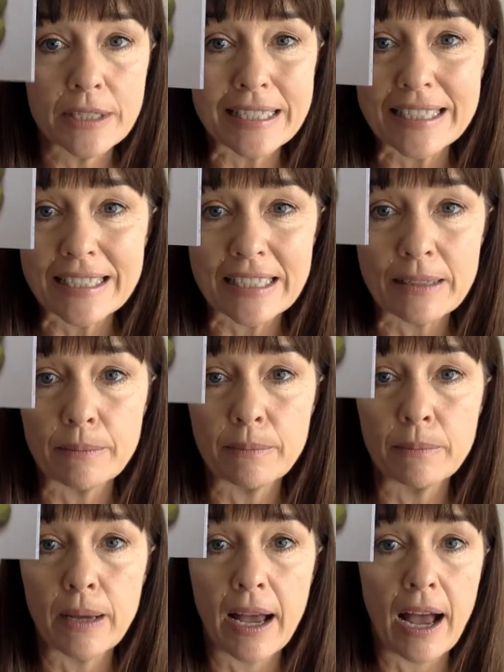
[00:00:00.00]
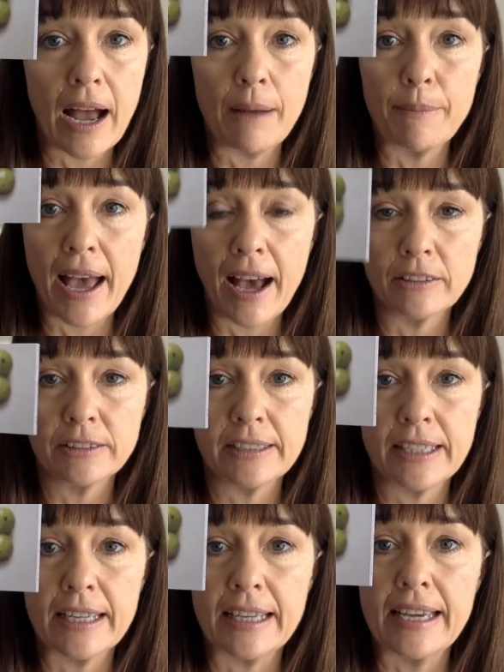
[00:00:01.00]
system
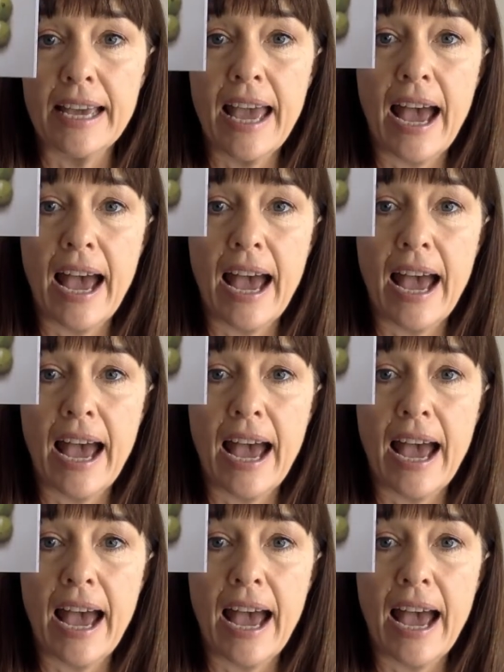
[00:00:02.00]
healthy,